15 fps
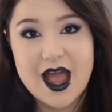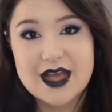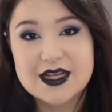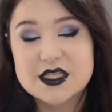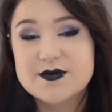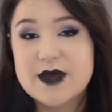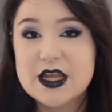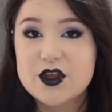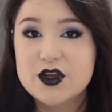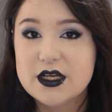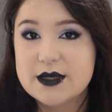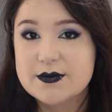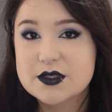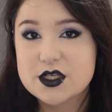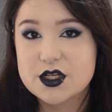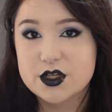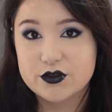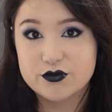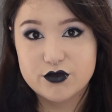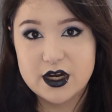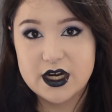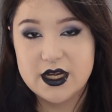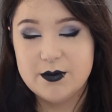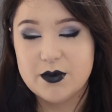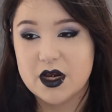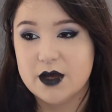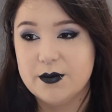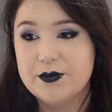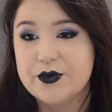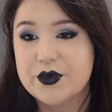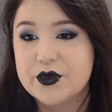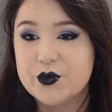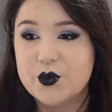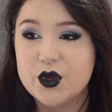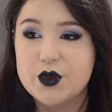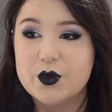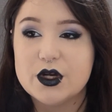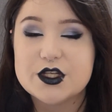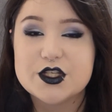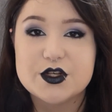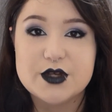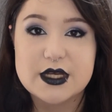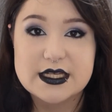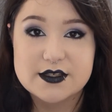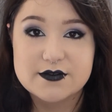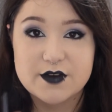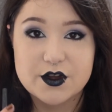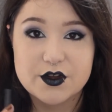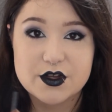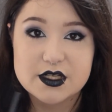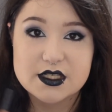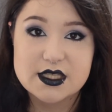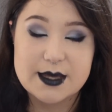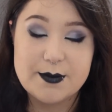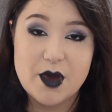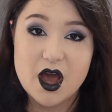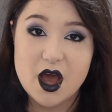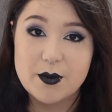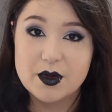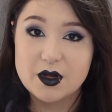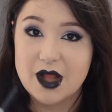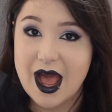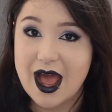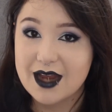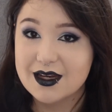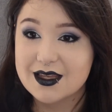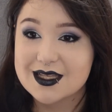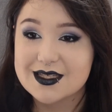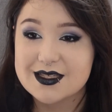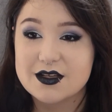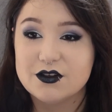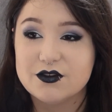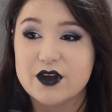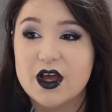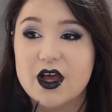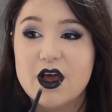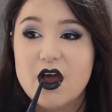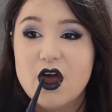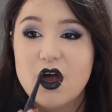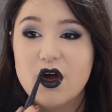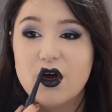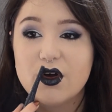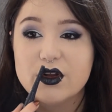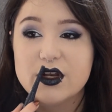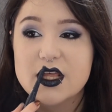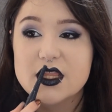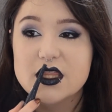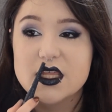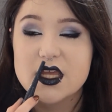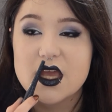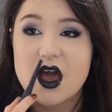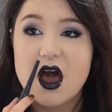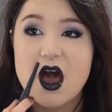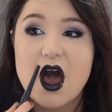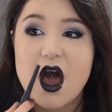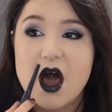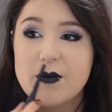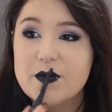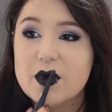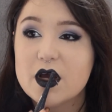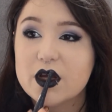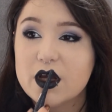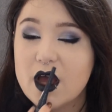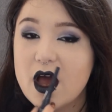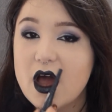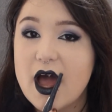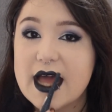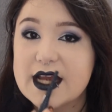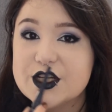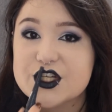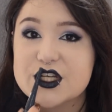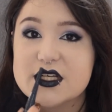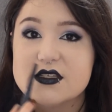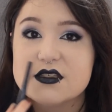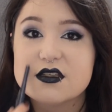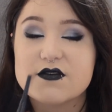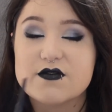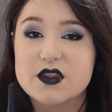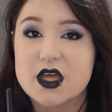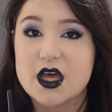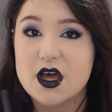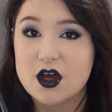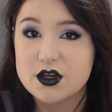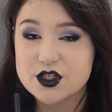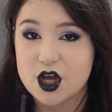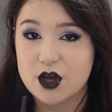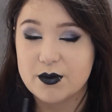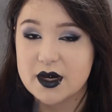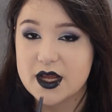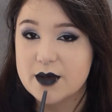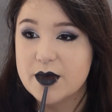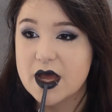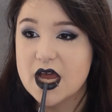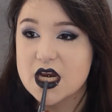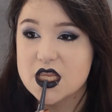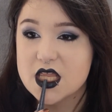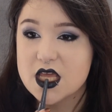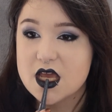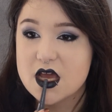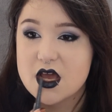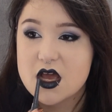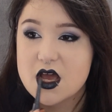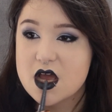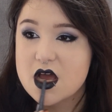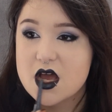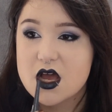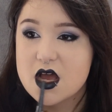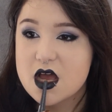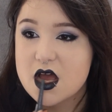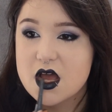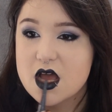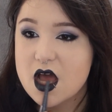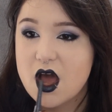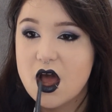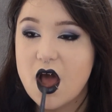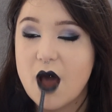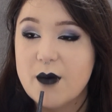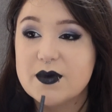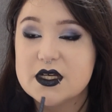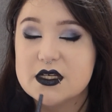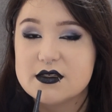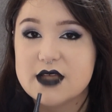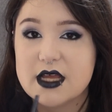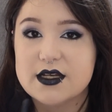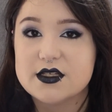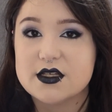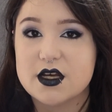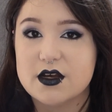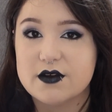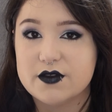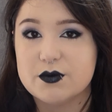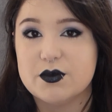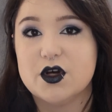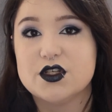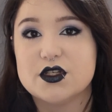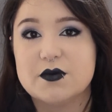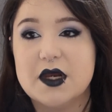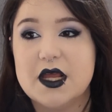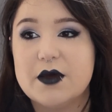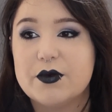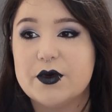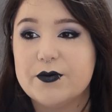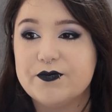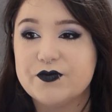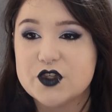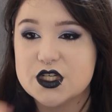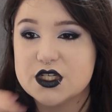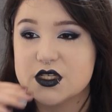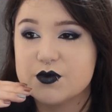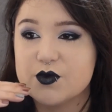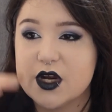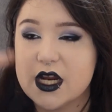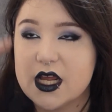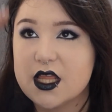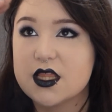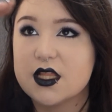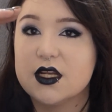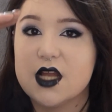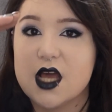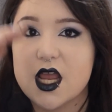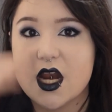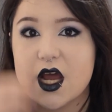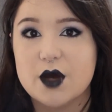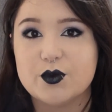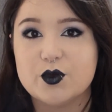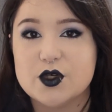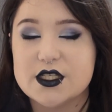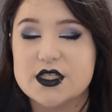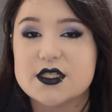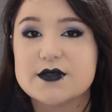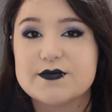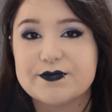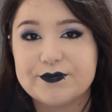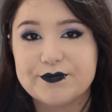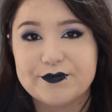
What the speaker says: And to make your lips look really plump, what you want to do is focus the purple and the silver on the upper edges of the top lip and the upper centre of the bottom lip, just to bring the light upwards.